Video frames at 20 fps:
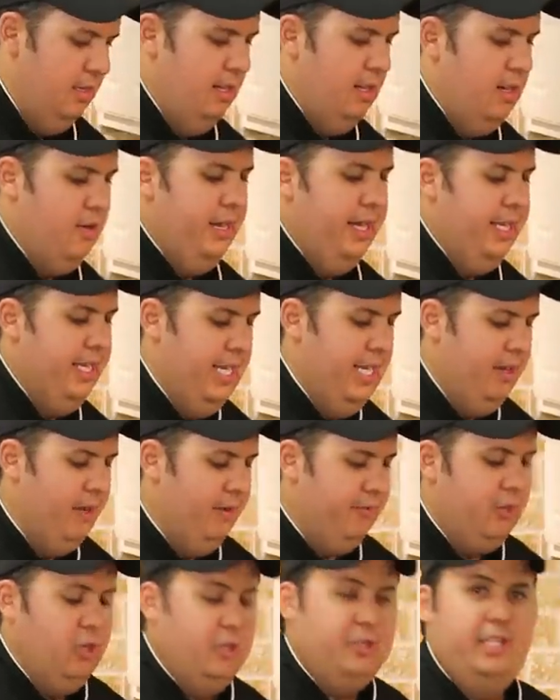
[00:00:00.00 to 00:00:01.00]
All right, now
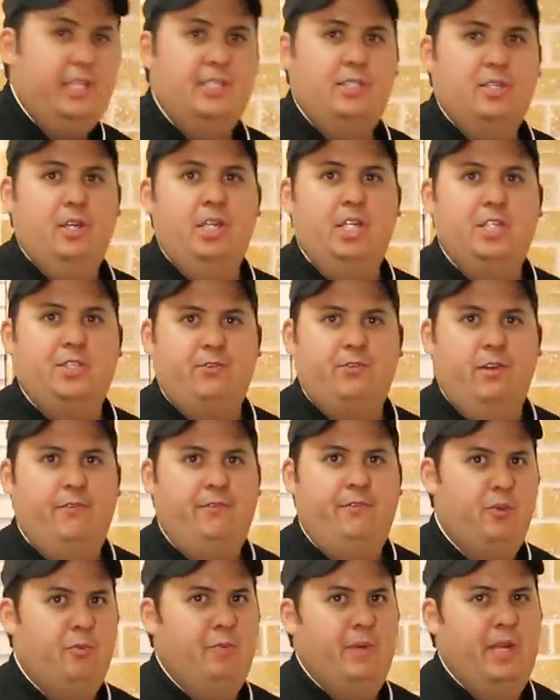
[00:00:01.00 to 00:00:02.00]
I've cooked these onions for a
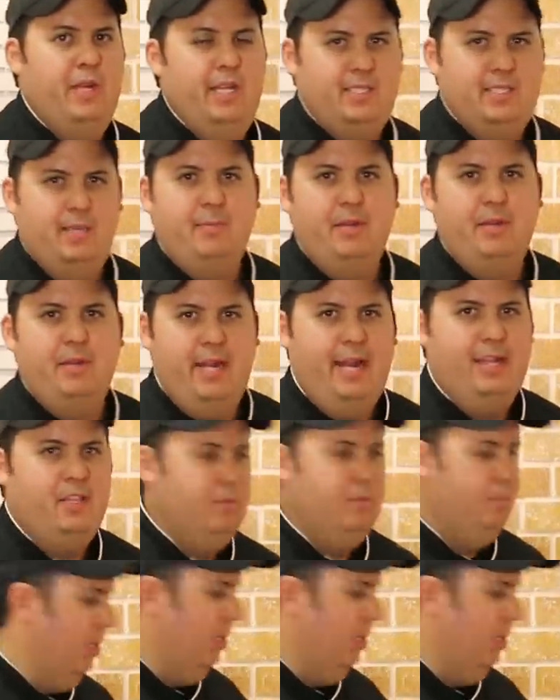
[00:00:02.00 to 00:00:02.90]
few minutes. I'm gonna add the